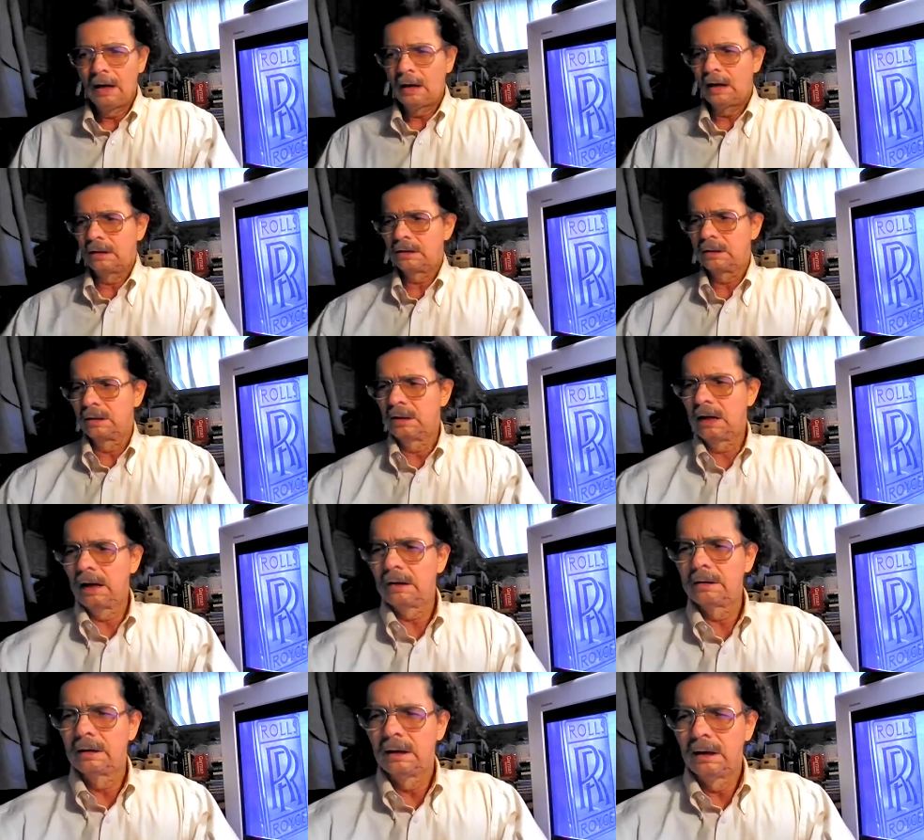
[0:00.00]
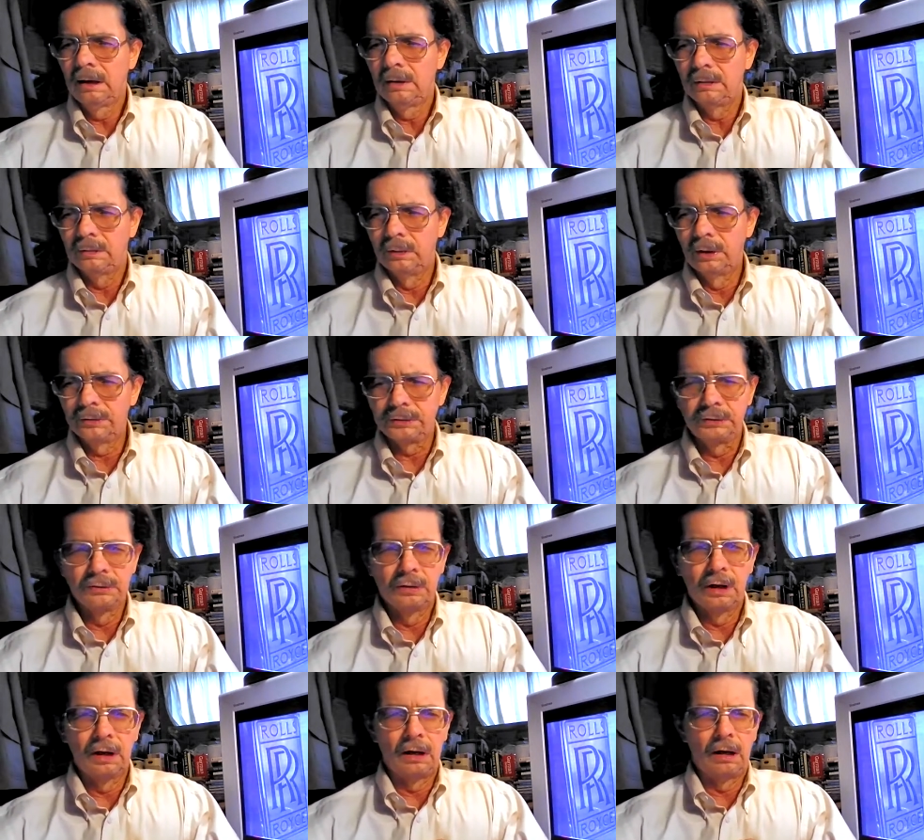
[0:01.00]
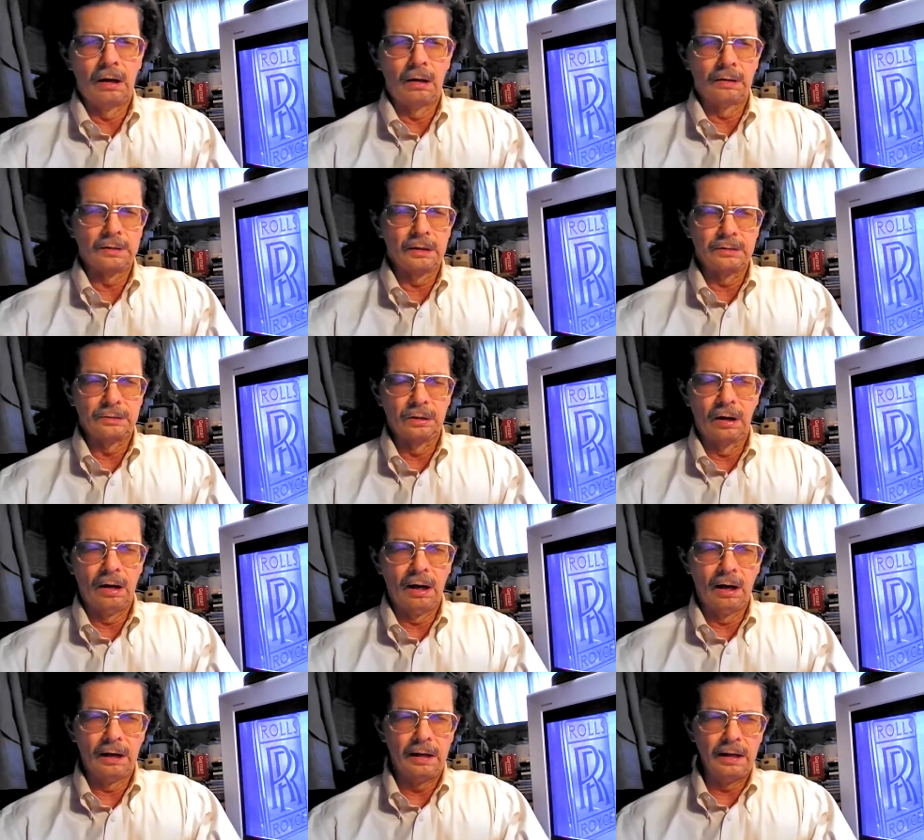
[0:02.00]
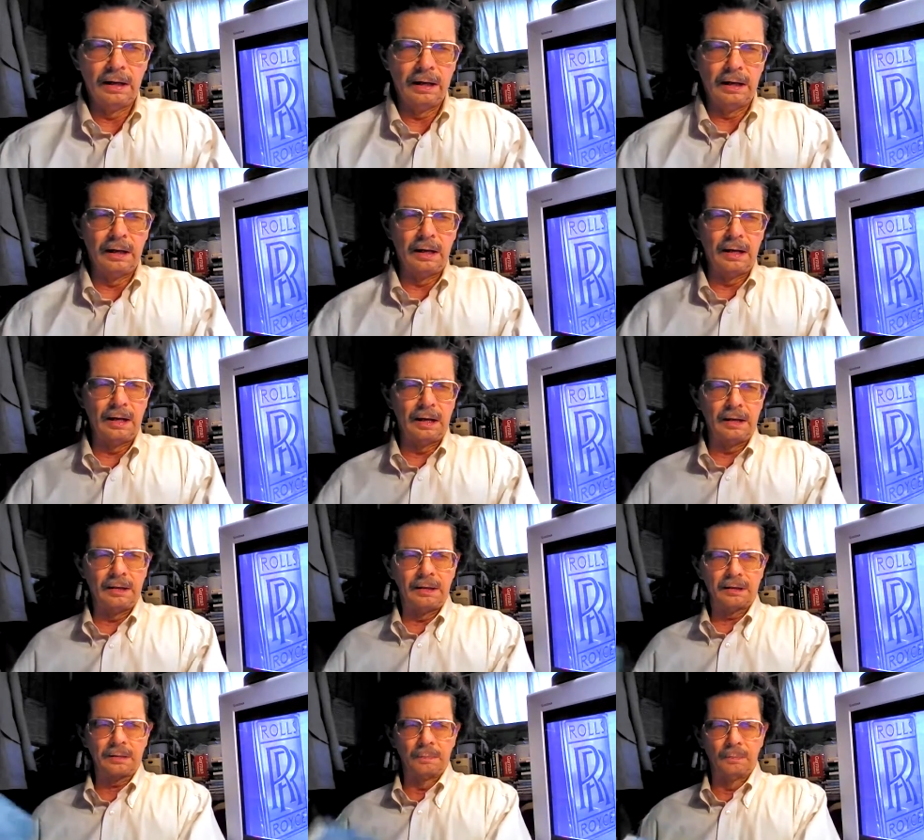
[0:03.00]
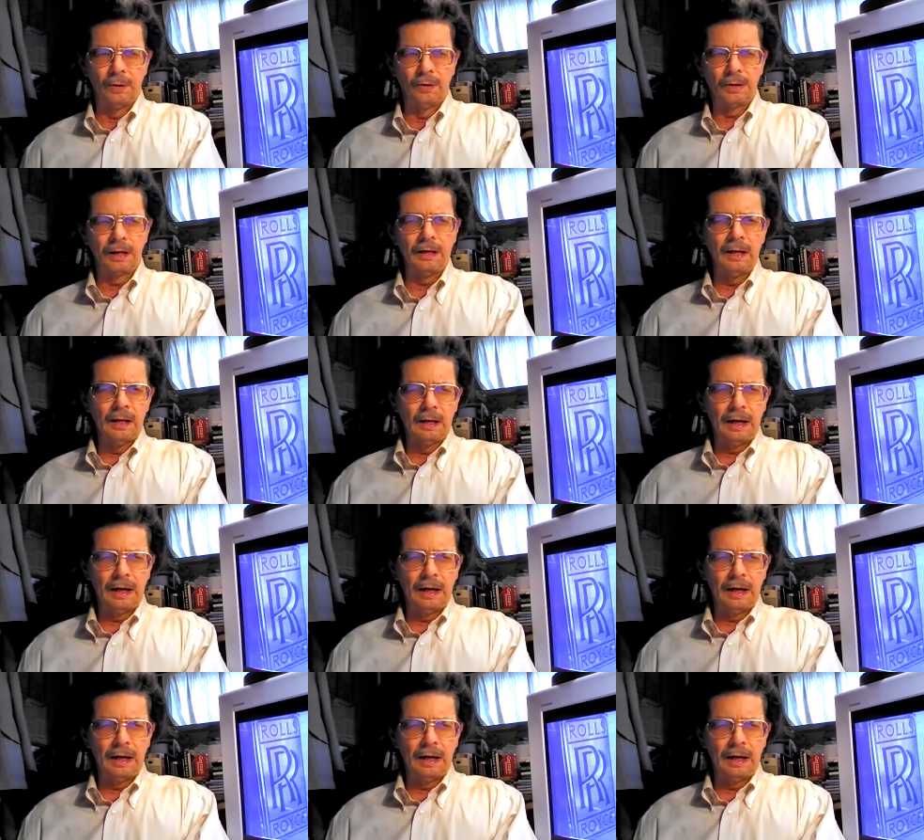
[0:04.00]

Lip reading: And so I want you all to join in this morning